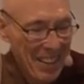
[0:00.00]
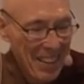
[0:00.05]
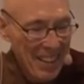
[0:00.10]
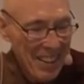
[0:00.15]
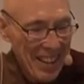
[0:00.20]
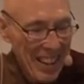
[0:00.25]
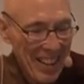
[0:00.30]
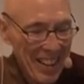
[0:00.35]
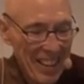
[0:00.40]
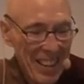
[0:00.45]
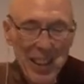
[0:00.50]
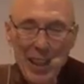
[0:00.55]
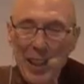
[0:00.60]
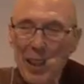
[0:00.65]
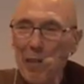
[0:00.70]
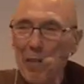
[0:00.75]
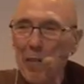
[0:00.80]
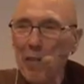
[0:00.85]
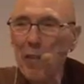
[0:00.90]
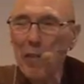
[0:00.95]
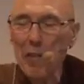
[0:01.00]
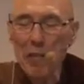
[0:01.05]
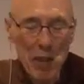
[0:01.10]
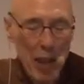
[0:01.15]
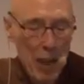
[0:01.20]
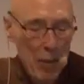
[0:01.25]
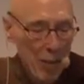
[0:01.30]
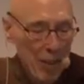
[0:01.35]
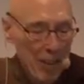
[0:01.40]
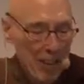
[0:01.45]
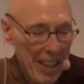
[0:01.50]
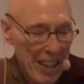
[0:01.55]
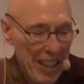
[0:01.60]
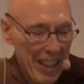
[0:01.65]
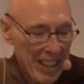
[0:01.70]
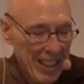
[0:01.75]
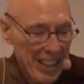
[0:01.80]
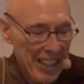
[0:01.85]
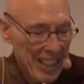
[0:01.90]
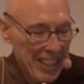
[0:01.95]
they leave
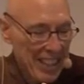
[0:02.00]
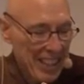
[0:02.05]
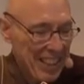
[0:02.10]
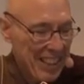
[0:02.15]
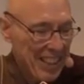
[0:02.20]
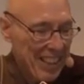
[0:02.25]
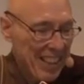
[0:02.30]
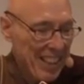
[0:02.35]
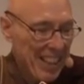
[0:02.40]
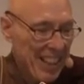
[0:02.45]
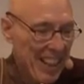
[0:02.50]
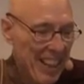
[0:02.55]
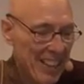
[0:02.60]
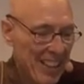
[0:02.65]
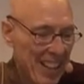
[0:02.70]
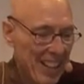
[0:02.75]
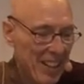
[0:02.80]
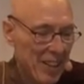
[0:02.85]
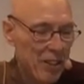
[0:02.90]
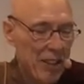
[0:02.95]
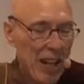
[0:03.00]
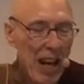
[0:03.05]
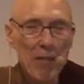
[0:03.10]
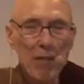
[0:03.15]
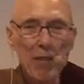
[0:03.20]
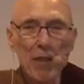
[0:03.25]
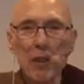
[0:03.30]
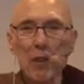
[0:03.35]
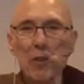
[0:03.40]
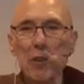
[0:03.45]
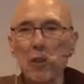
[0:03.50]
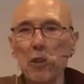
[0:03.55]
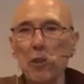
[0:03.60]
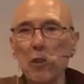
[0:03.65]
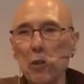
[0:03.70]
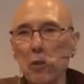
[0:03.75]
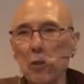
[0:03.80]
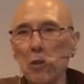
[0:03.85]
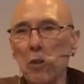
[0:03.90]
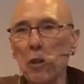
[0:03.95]
Vaibhalinga and they travel
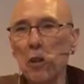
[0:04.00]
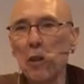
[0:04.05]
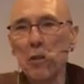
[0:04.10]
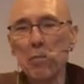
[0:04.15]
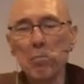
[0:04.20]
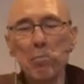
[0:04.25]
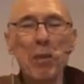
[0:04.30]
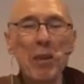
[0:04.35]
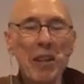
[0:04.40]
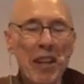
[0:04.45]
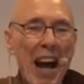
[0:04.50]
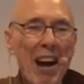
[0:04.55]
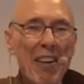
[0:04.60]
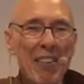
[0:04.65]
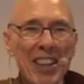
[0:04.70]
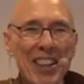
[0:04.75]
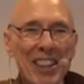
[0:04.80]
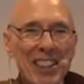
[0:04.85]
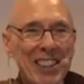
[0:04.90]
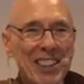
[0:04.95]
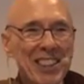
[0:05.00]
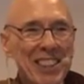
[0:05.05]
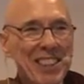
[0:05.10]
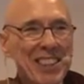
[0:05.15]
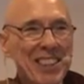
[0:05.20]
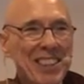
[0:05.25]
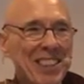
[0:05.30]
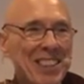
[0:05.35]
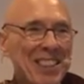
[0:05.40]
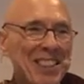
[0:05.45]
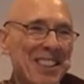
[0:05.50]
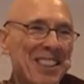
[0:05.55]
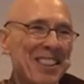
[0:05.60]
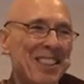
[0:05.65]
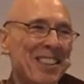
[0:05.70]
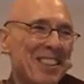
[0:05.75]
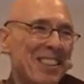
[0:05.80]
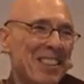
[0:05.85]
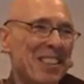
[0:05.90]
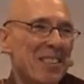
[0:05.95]
to Benares,
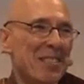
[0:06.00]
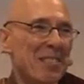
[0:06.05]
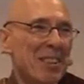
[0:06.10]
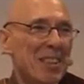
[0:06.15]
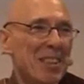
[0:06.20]
which